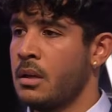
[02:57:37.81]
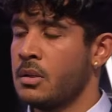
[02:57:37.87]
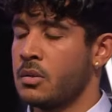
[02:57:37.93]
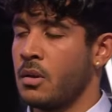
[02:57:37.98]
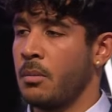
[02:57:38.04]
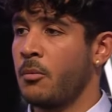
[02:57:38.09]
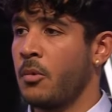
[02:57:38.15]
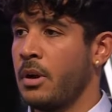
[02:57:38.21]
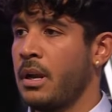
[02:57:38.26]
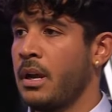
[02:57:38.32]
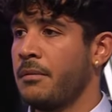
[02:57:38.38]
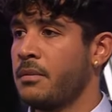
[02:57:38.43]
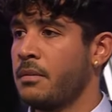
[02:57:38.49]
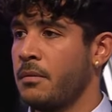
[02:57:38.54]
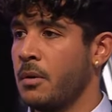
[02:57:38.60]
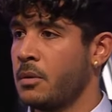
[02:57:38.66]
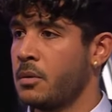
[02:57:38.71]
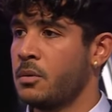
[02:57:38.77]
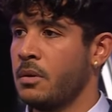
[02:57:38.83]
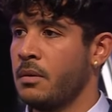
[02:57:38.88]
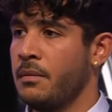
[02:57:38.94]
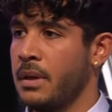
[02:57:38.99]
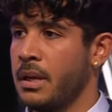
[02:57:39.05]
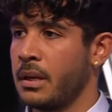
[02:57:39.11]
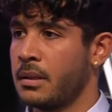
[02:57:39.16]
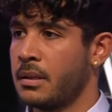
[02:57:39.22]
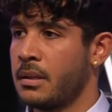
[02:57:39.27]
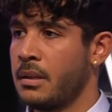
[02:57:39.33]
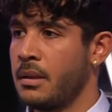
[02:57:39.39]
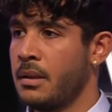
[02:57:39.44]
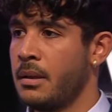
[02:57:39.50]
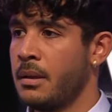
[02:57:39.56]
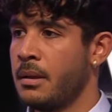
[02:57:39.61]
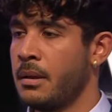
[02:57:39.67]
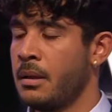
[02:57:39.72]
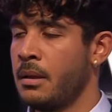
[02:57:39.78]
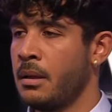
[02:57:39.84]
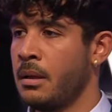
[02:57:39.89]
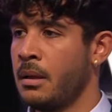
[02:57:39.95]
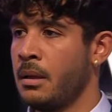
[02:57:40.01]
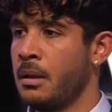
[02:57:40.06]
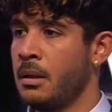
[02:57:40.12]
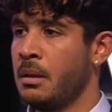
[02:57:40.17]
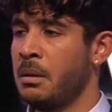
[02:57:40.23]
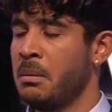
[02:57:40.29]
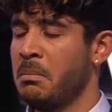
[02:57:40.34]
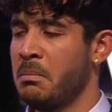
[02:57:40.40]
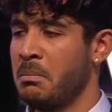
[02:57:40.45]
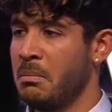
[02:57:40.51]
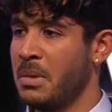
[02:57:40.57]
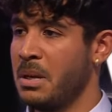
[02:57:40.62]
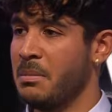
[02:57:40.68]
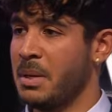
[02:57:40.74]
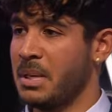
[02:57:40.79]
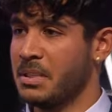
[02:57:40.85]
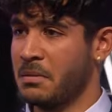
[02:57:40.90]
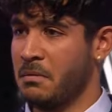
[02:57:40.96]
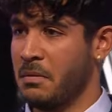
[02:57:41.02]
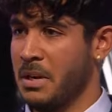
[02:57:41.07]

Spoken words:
So I'm going to have to vote to evict my best